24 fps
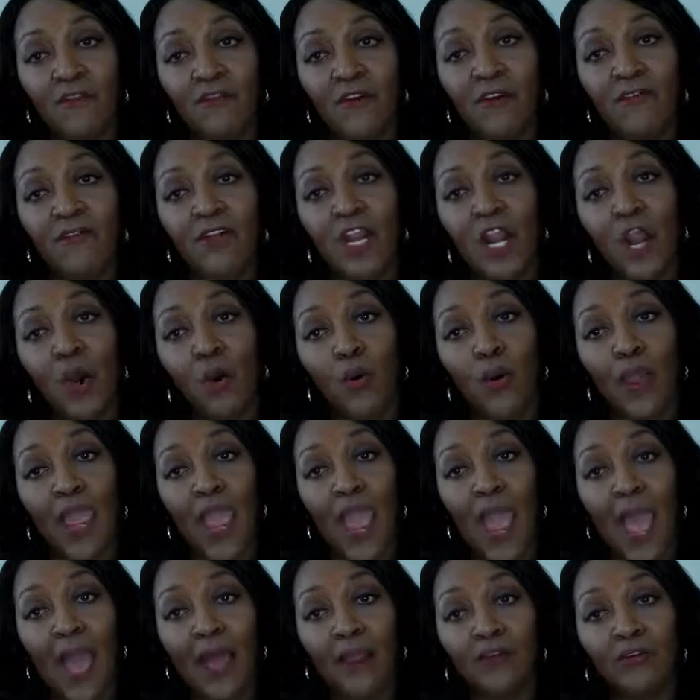your very low
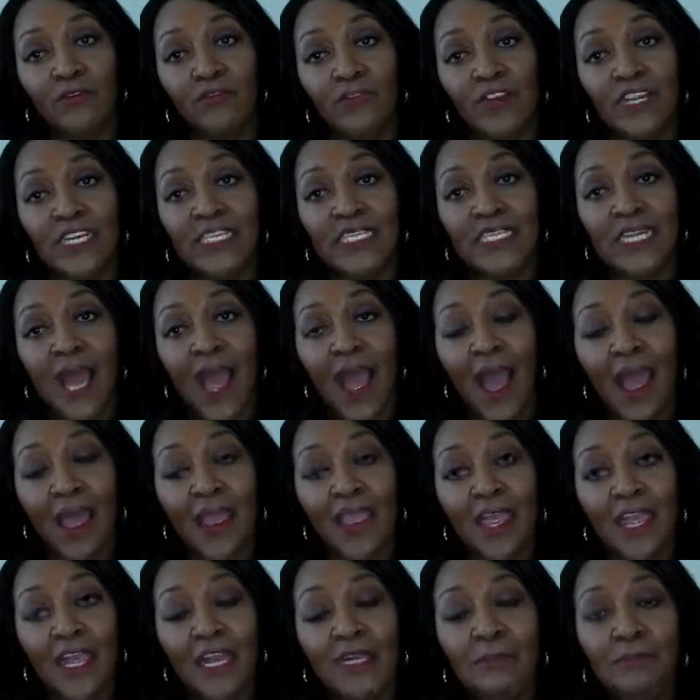calorie
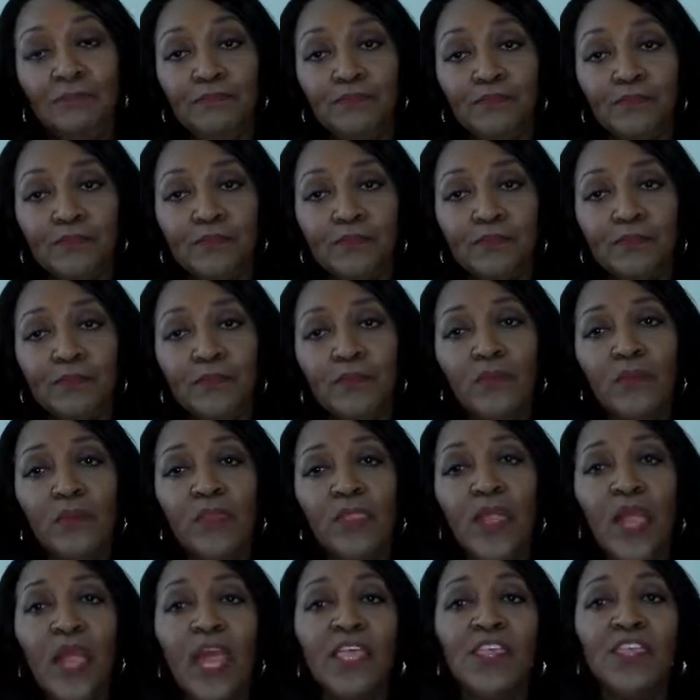diet,
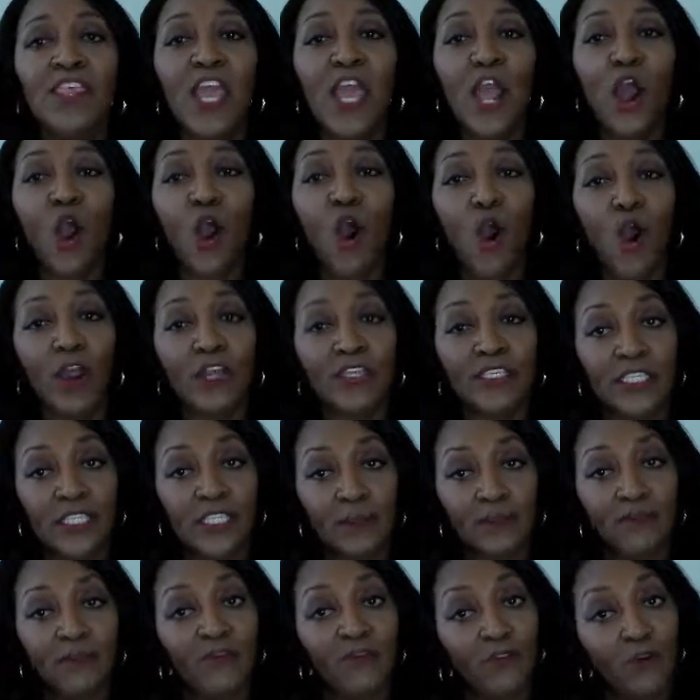there are
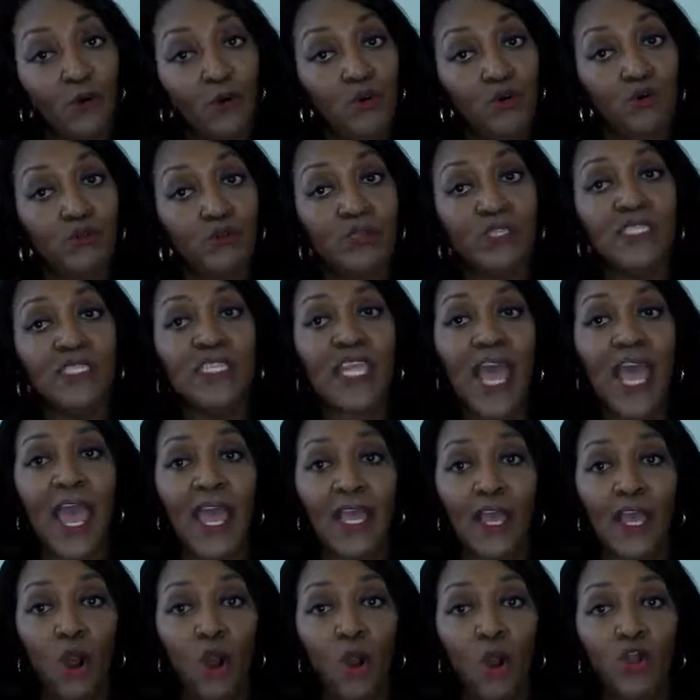some foods
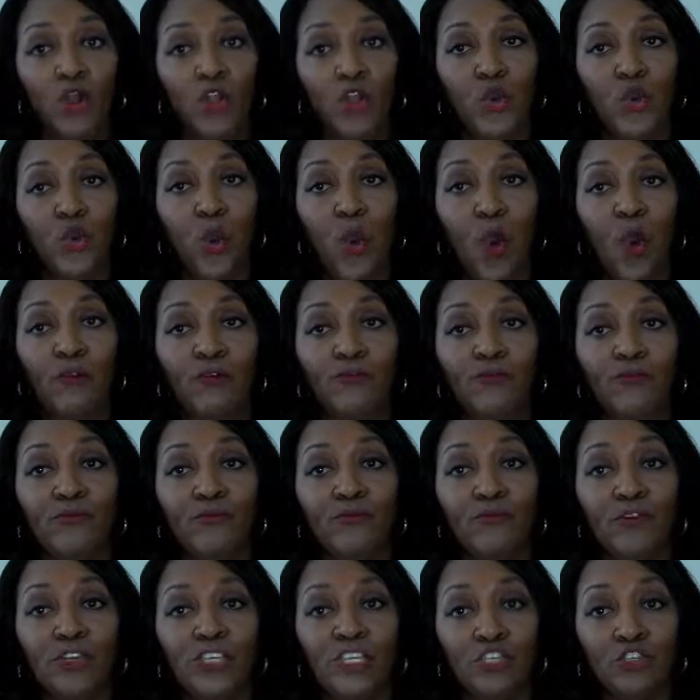that you are
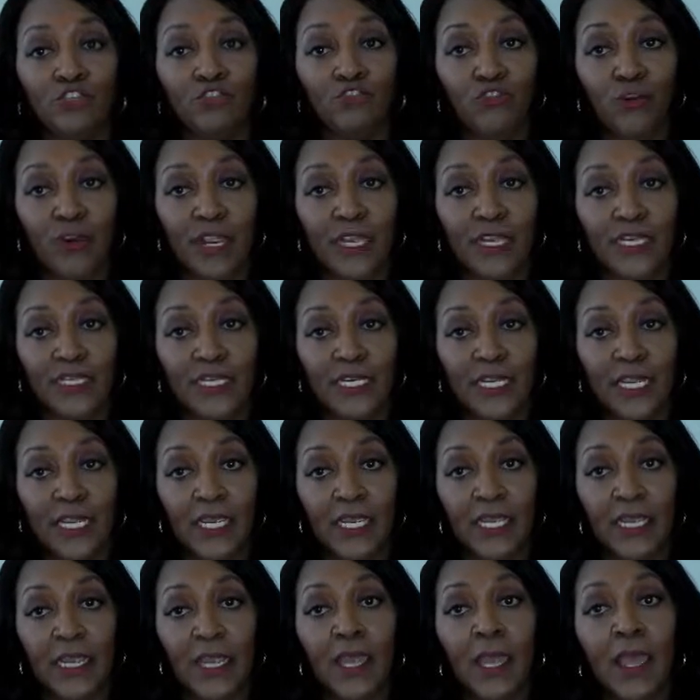
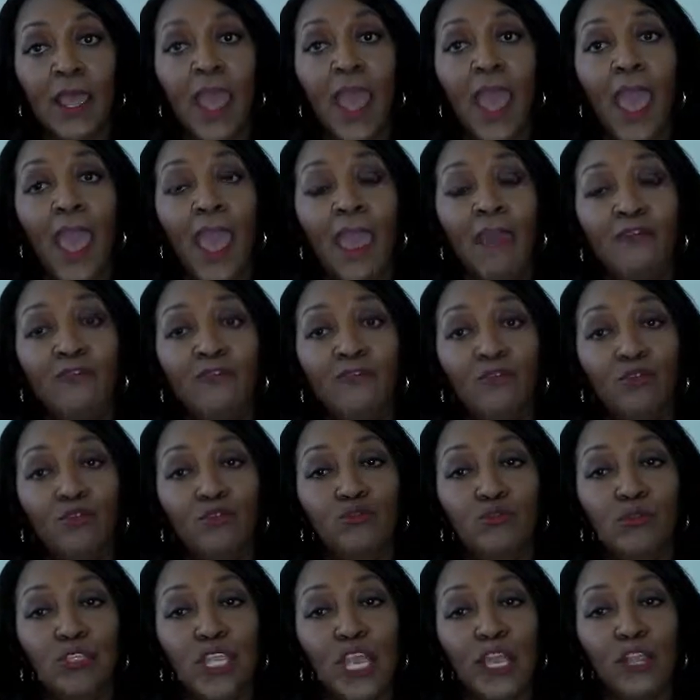restricted and
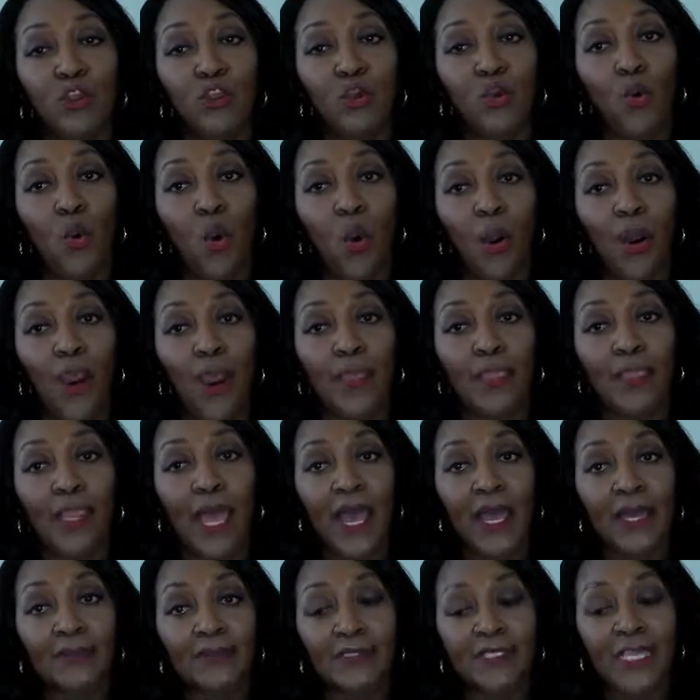foods that you are
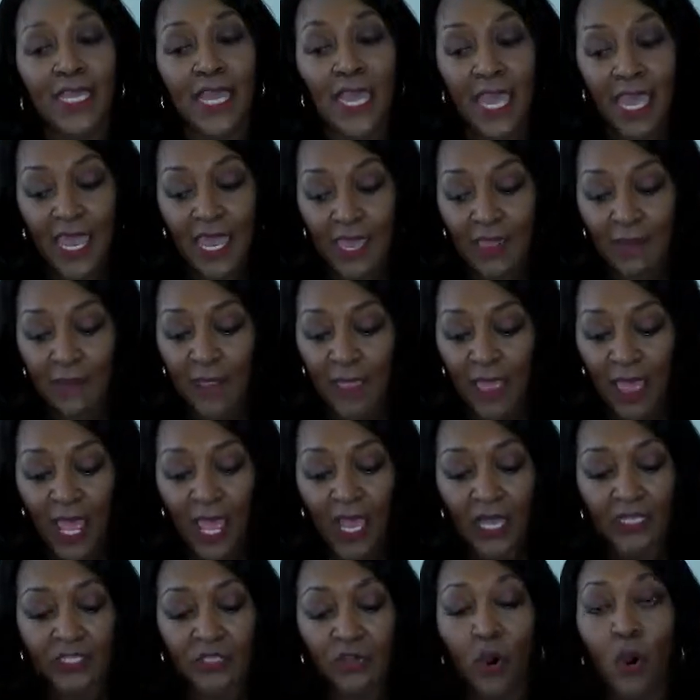allowed to eat.
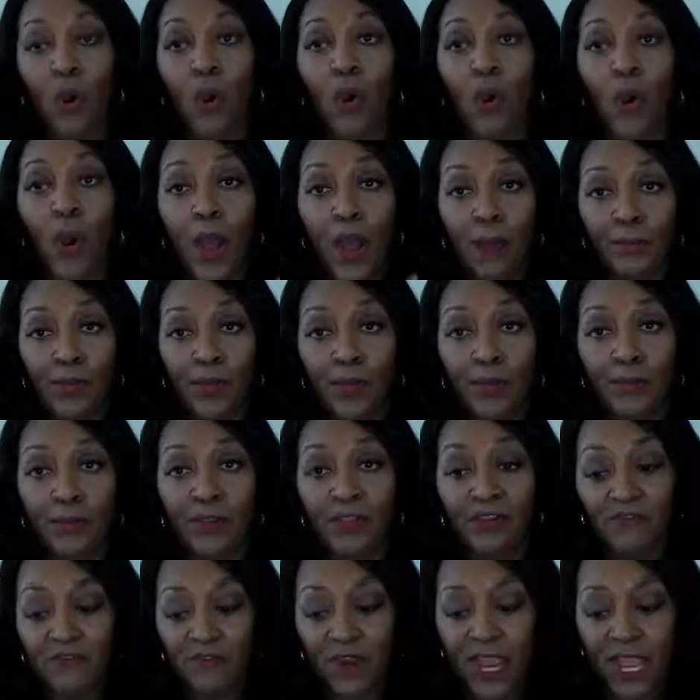So I'm going to
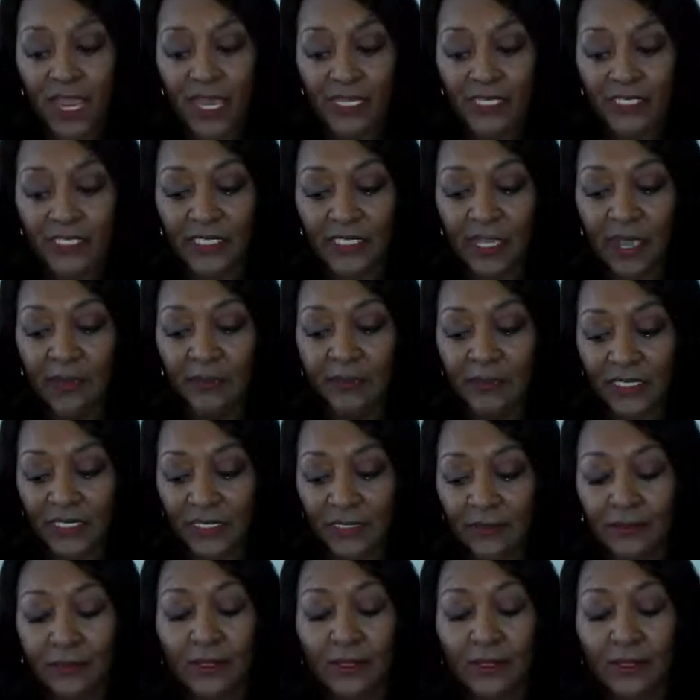be reading some